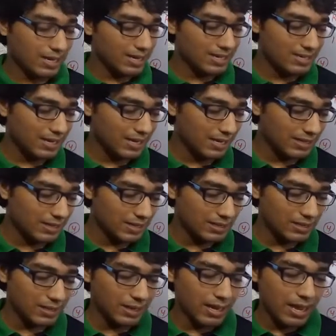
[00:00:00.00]
register the
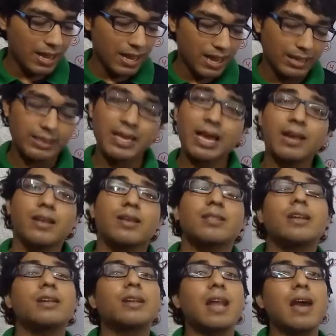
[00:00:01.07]
GST. And then
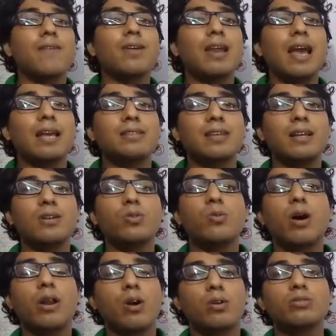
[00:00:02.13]
the travel agent
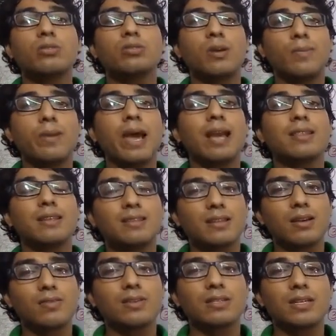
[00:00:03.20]
who are also supplying the
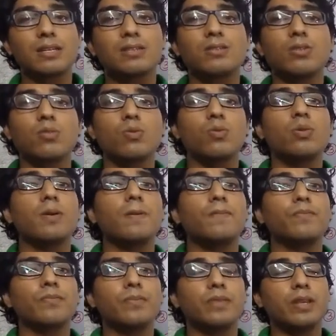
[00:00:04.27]
services through
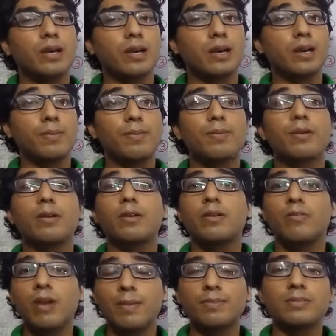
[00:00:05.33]
the
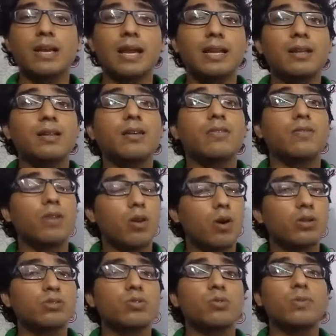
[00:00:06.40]
website will
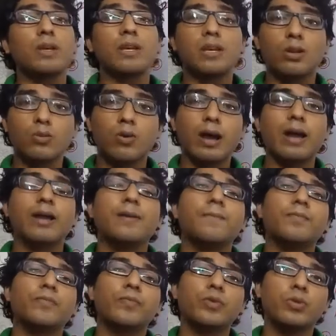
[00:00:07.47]
also be required
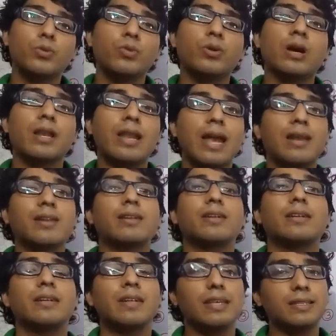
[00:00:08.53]
to collect
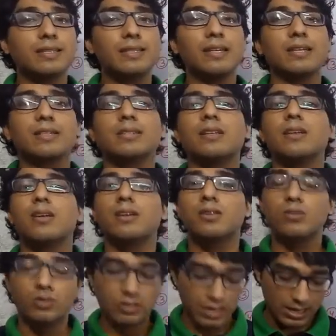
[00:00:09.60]
TCS.
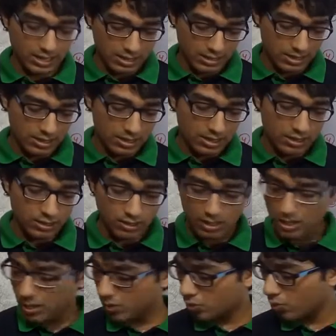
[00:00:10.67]
So that is
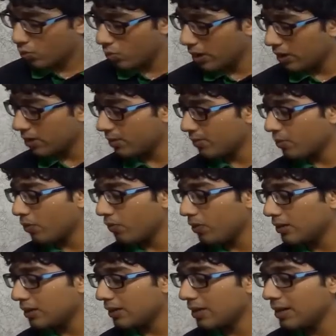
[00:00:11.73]
the quick
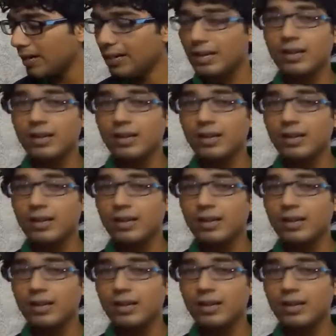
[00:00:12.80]
provision